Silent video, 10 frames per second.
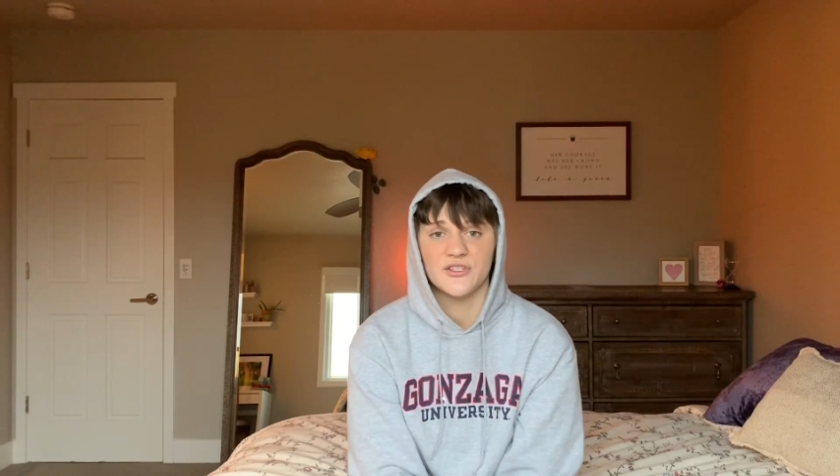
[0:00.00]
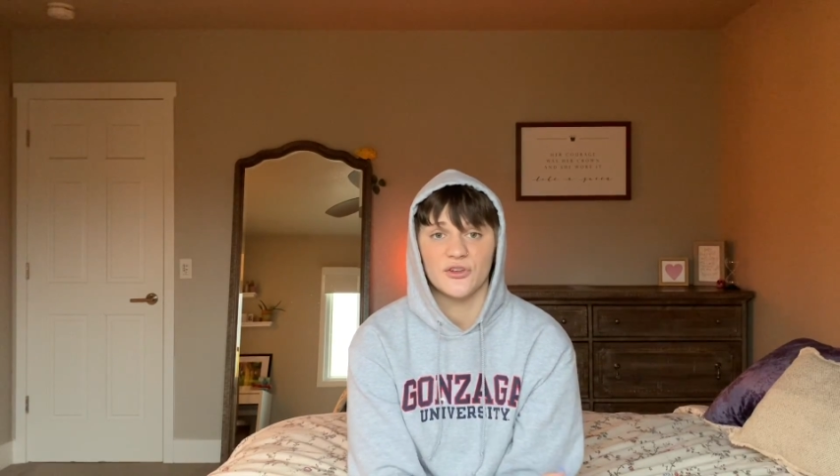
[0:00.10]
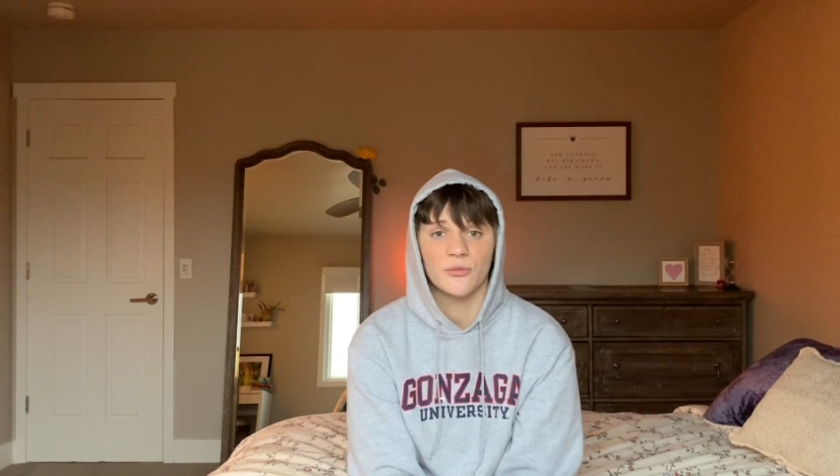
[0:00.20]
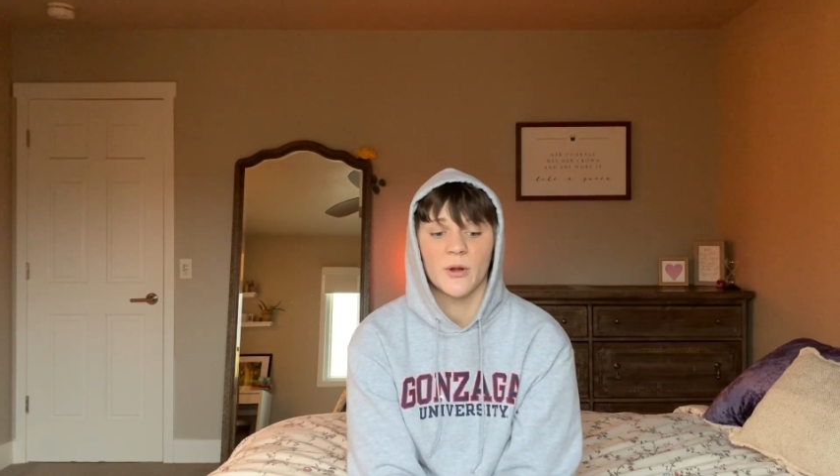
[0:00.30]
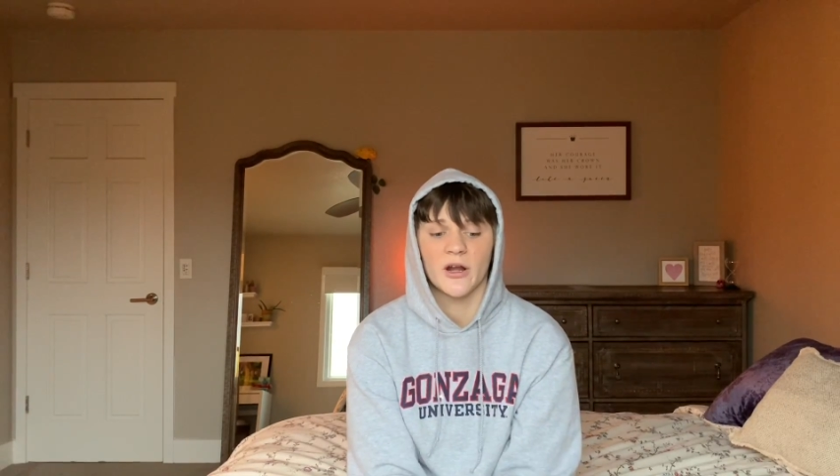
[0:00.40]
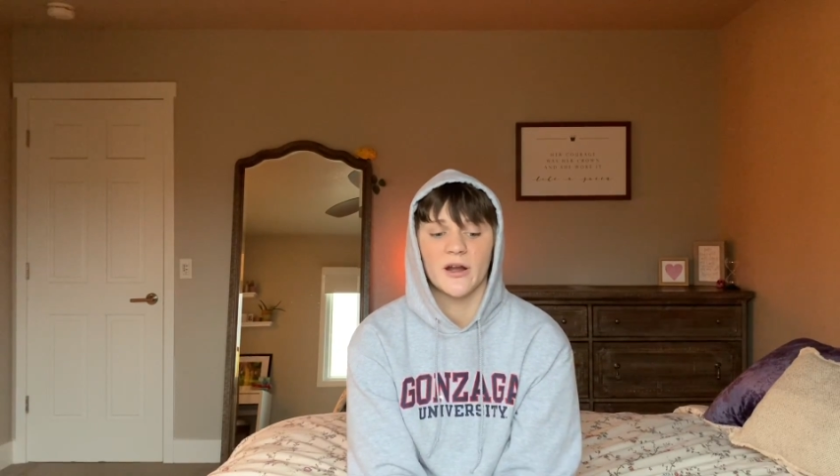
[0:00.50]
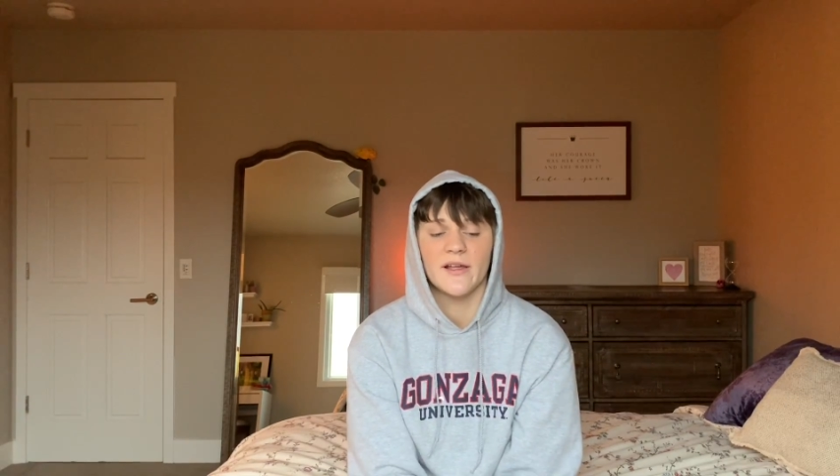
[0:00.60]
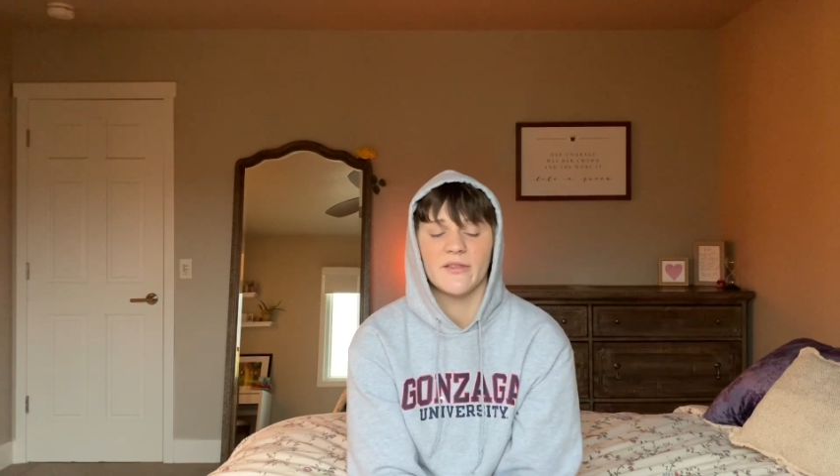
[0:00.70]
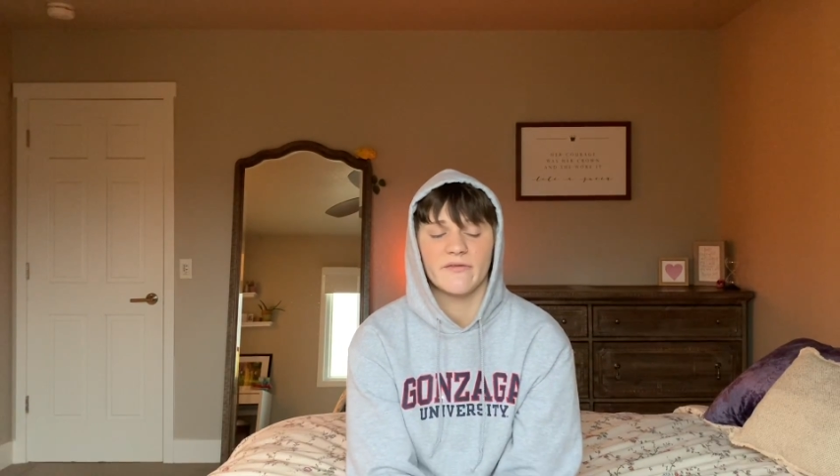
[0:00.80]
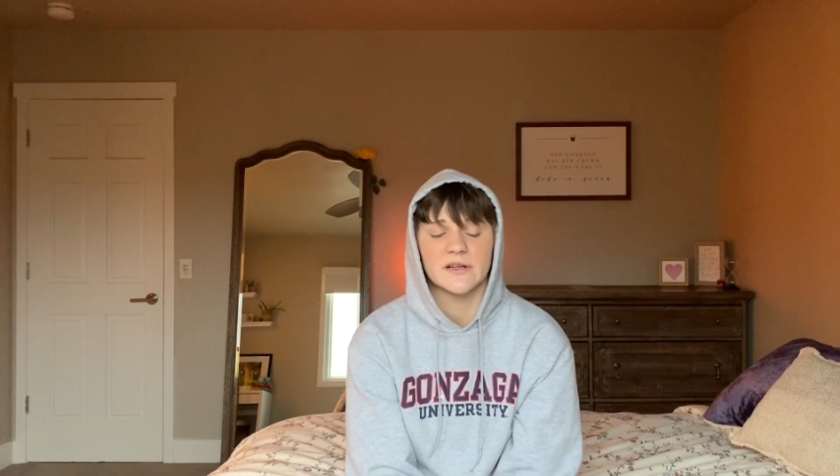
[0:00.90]
tumor
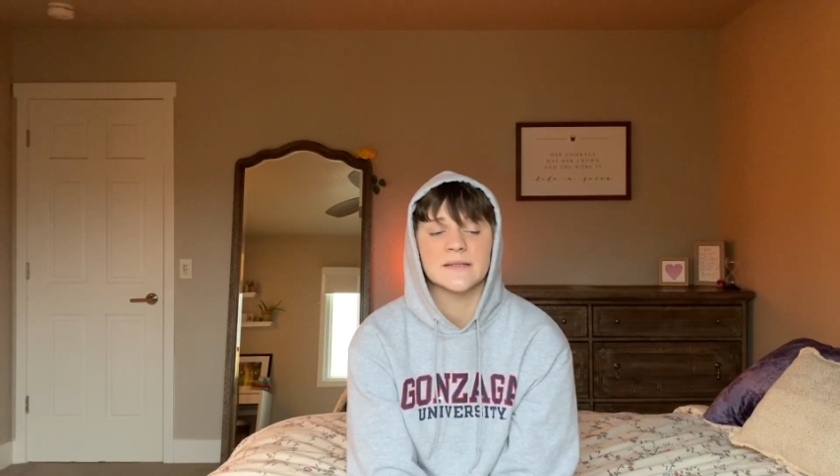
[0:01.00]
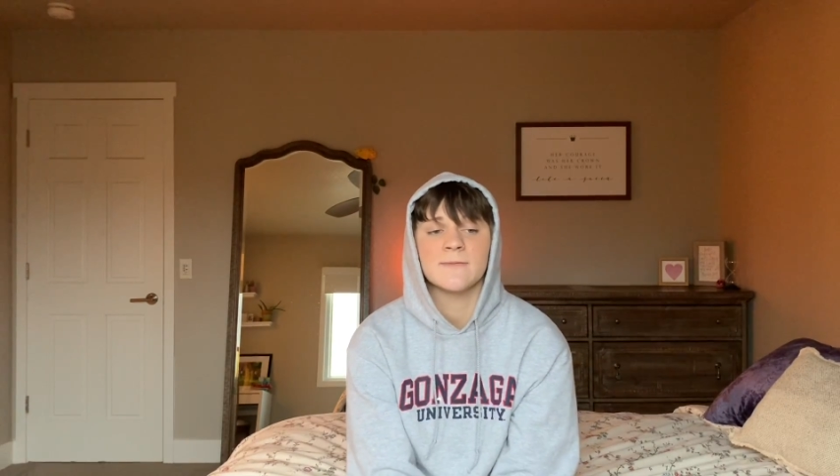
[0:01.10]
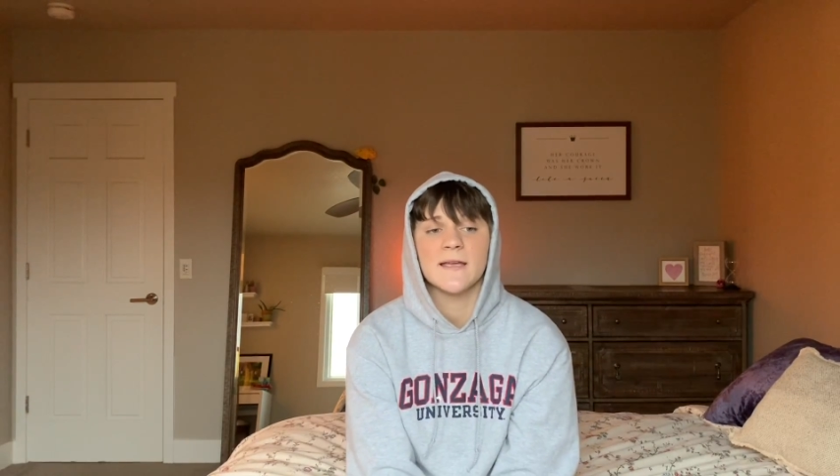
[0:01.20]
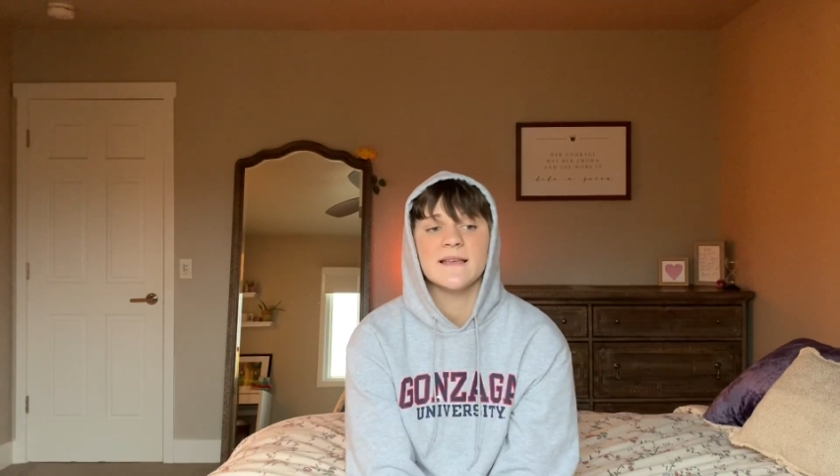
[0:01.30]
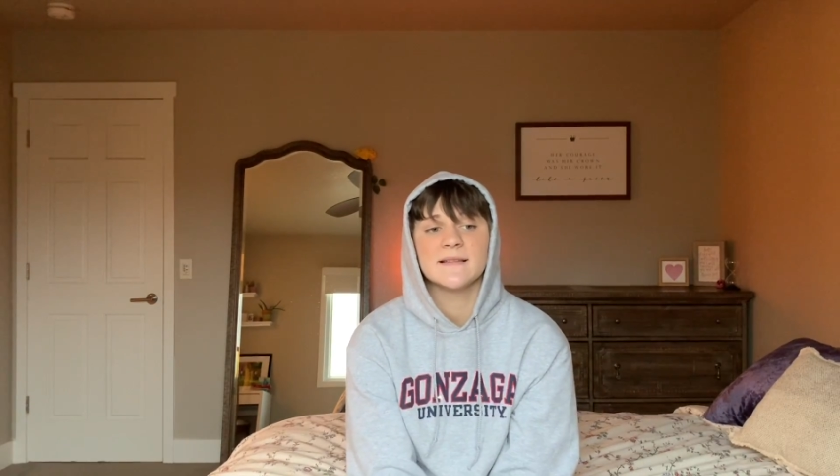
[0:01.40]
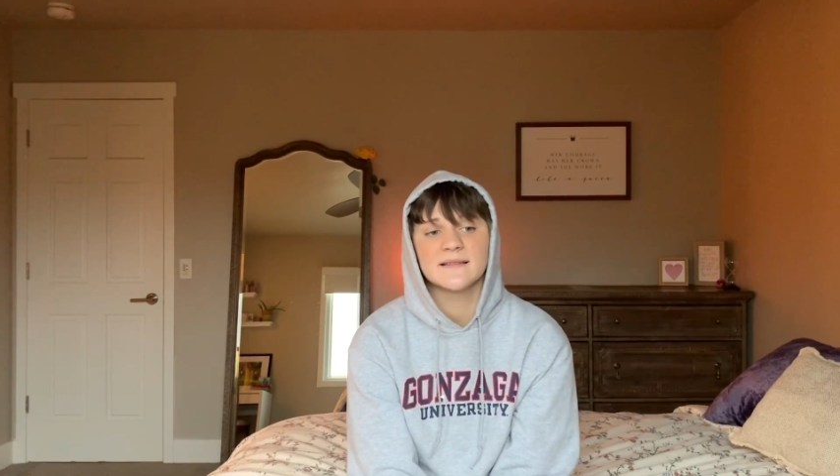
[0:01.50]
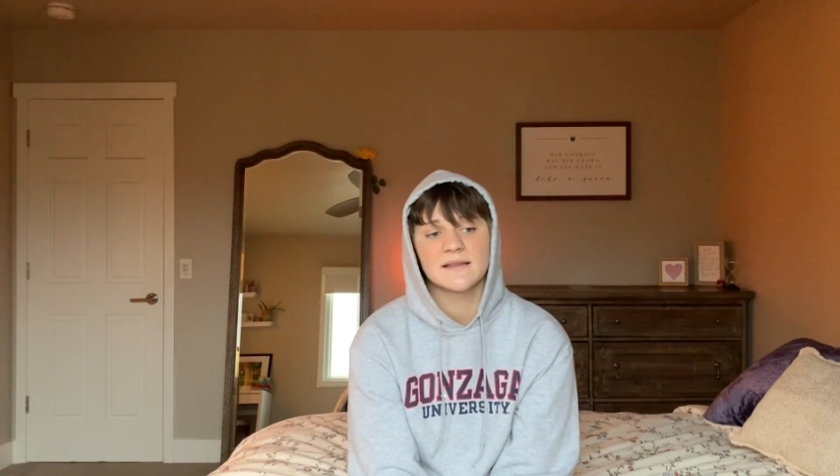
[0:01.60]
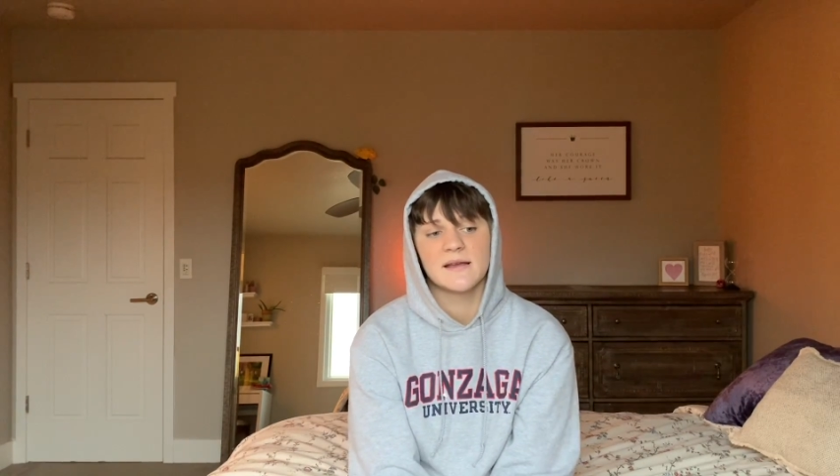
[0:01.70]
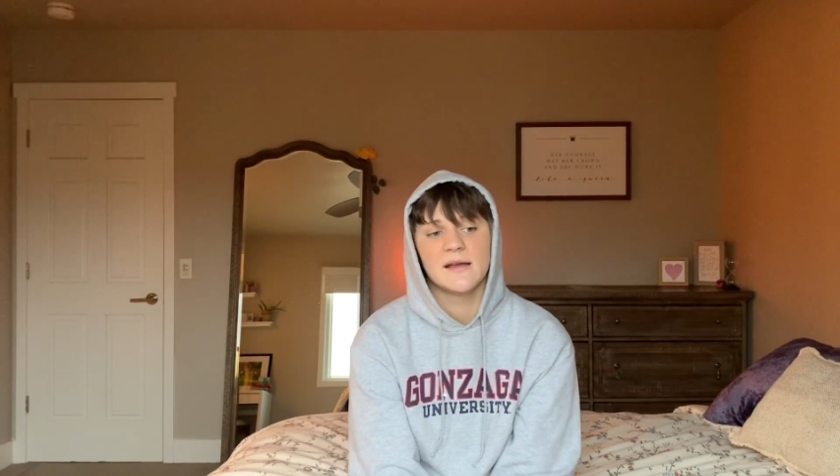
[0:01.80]
in the first place.